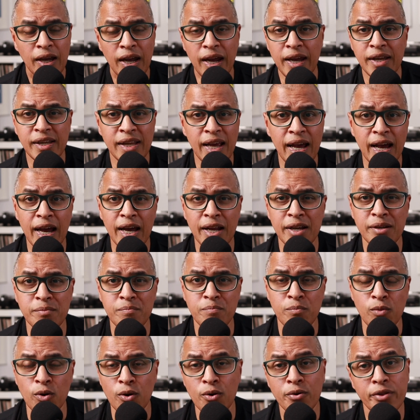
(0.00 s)
it had
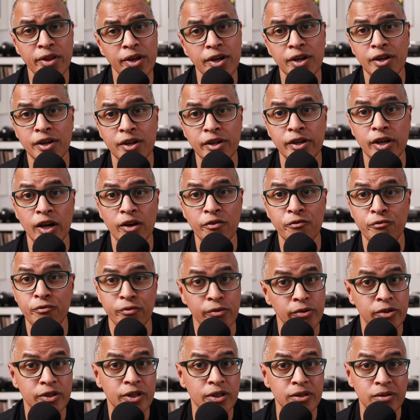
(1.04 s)
more than enough
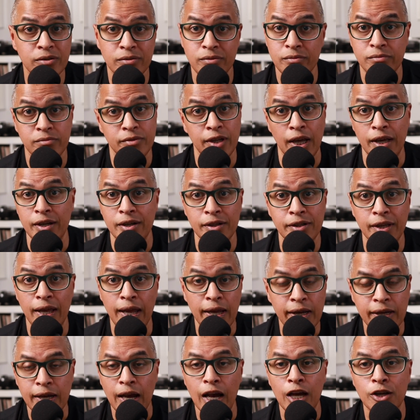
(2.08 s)
for just day to
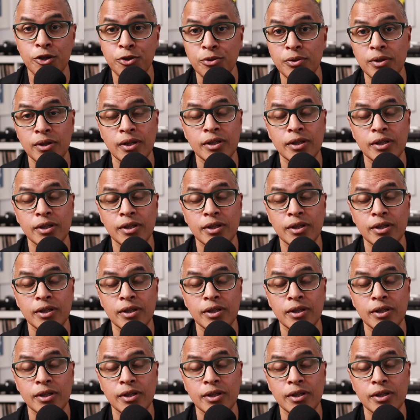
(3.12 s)
day casual